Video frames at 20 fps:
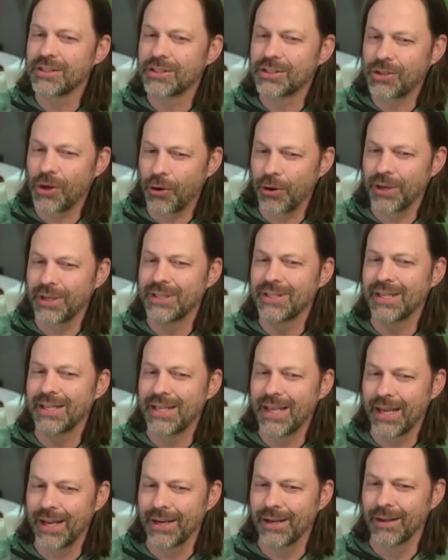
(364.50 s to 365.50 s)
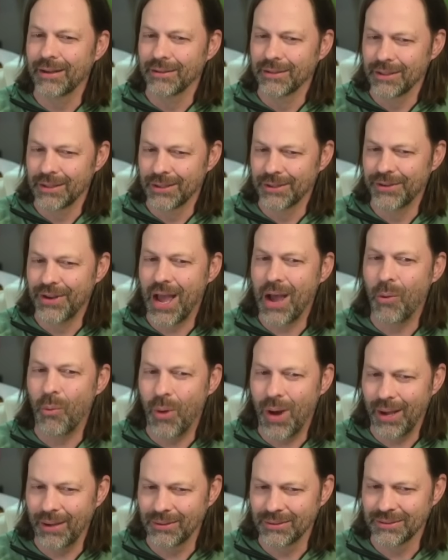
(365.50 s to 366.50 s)
is starting to get a little not
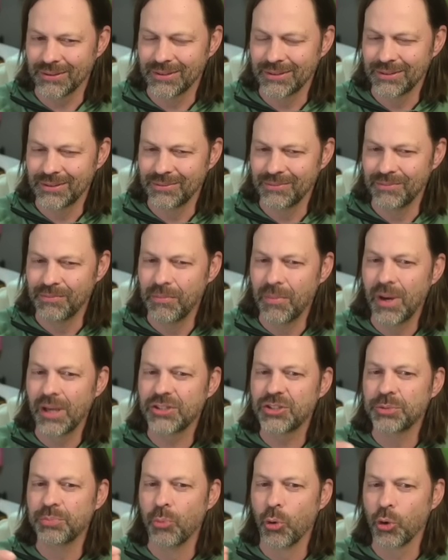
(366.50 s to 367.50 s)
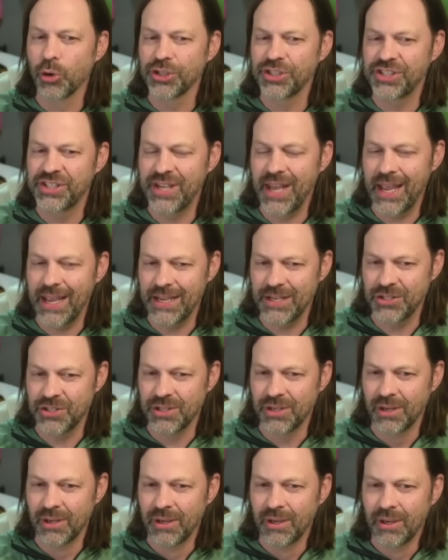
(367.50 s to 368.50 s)
wild, much more
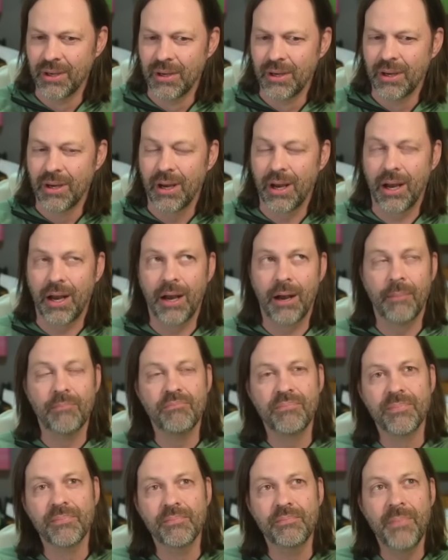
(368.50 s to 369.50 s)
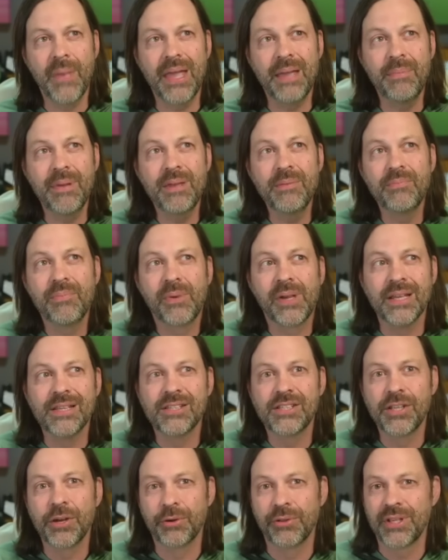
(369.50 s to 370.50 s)
staged. Uh, maybe
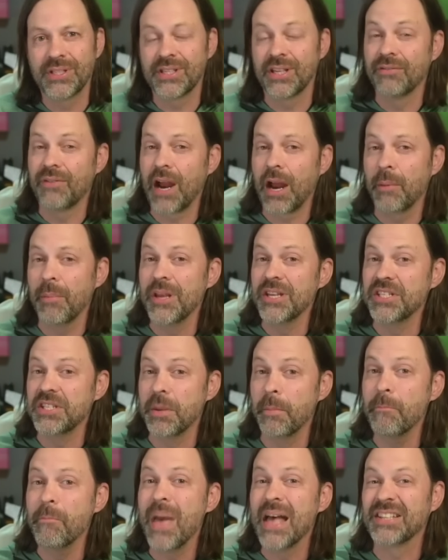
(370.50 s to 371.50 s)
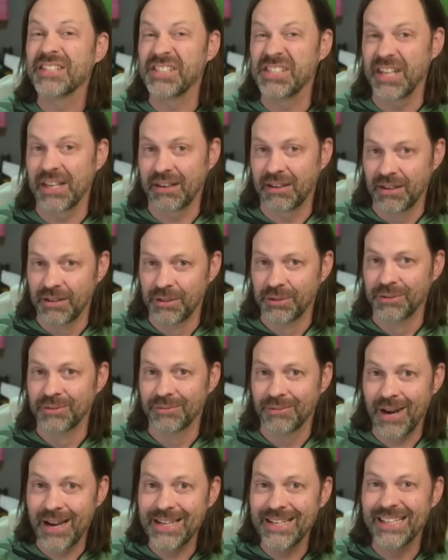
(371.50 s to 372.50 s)
consider this environment domestic,
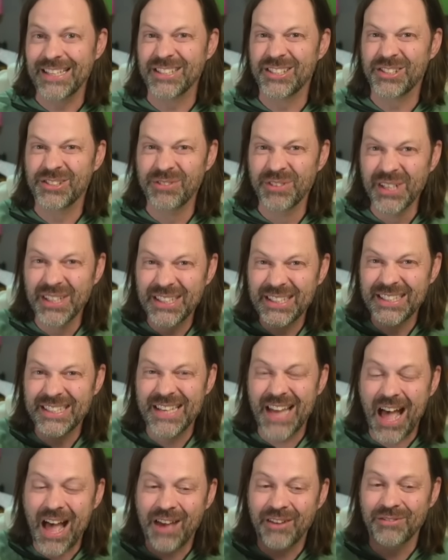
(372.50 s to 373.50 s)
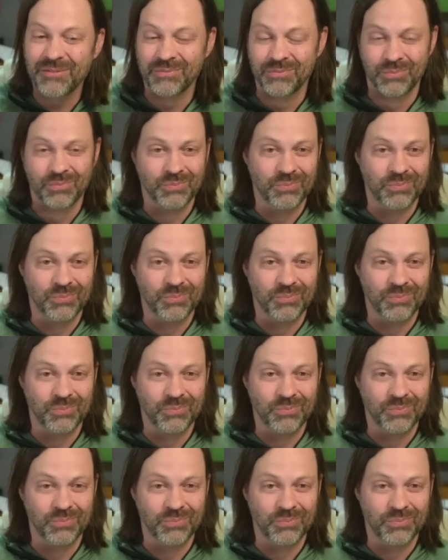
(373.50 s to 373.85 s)
right? It's really not